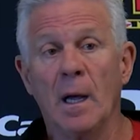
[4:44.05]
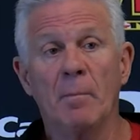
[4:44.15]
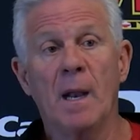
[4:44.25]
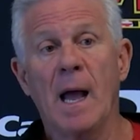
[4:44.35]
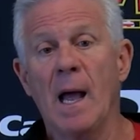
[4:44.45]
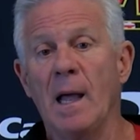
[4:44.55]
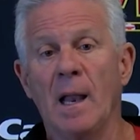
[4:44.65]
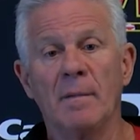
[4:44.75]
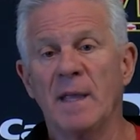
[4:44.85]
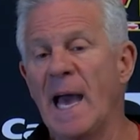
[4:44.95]
But
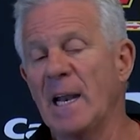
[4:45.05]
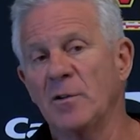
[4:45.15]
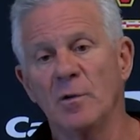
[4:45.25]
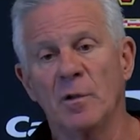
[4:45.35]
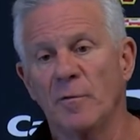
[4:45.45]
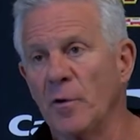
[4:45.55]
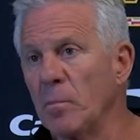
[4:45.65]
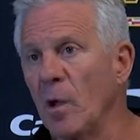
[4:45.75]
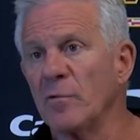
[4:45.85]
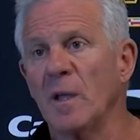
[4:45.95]
the attitude of the
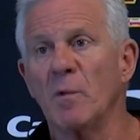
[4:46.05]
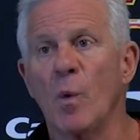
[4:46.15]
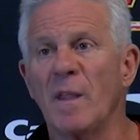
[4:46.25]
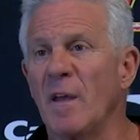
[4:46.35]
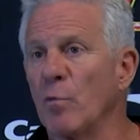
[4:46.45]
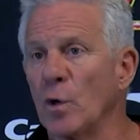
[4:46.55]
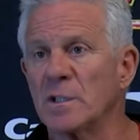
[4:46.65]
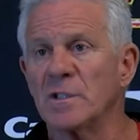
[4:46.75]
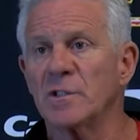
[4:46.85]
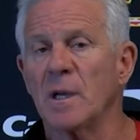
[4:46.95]
football team, the way they've
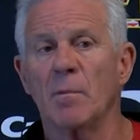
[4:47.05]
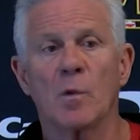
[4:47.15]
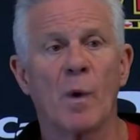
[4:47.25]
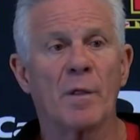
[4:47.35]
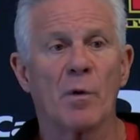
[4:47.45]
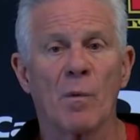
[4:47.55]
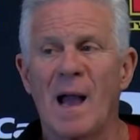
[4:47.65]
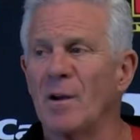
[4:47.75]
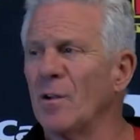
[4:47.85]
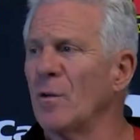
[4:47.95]
worked this summer, the way they're
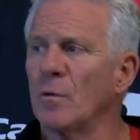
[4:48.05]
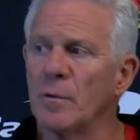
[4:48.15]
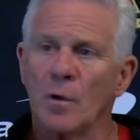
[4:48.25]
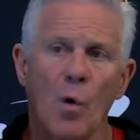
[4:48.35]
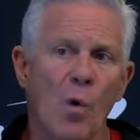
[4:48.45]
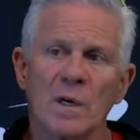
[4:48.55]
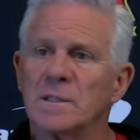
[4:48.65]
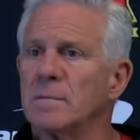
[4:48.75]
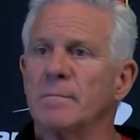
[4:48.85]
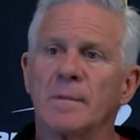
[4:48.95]
around here, they're
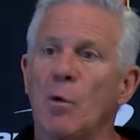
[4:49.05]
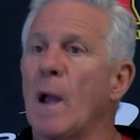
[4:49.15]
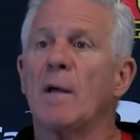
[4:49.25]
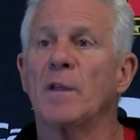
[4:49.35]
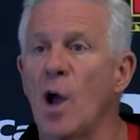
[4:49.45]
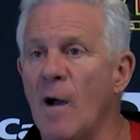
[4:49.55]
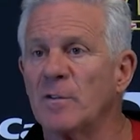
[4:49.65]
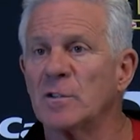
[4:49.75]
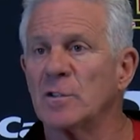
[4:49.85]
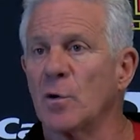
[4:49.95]
always around the
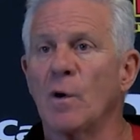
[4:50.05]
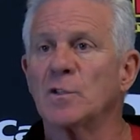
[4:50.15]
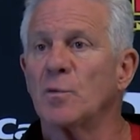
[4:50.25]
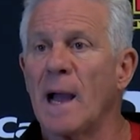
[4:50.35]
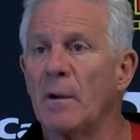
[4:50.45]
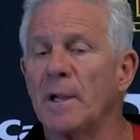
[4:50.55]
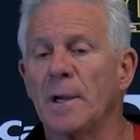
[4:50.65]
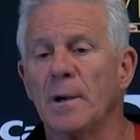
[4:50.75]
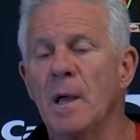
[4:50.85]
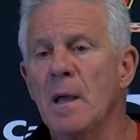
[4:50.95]
offices, they're always around
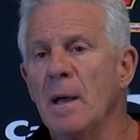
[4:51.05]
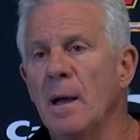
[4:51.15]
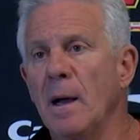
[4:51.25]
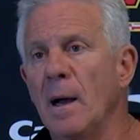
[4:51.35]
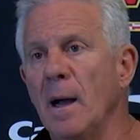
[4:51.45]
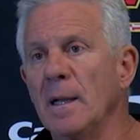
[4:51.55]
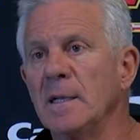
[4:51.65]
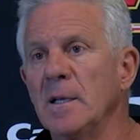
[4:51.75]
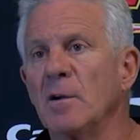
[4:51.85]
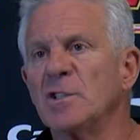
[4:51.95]
here.
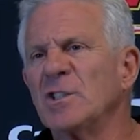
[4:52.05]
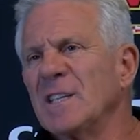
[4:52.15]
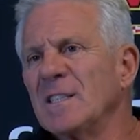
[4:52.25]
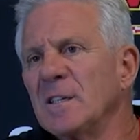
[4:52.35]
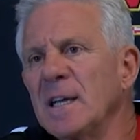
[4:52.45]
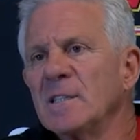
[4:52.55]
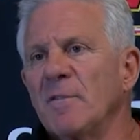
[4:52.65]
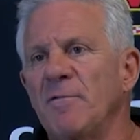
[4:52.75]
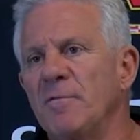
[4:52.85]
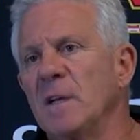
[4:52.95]

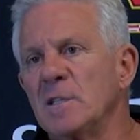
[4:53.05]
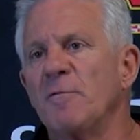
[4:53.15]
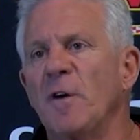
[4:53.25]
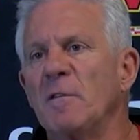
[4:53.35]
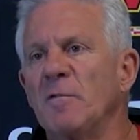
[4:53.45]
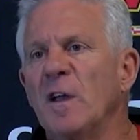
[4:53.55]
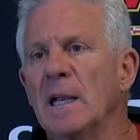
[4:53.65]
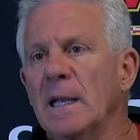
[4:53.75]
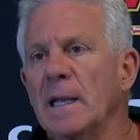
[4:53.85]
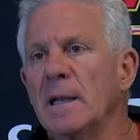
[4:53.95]
It's a fun
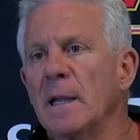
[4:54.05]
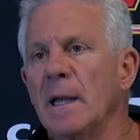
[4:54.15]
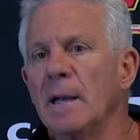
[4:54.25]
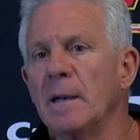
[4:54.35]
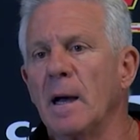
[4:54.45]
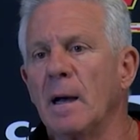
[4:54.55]
feeling, and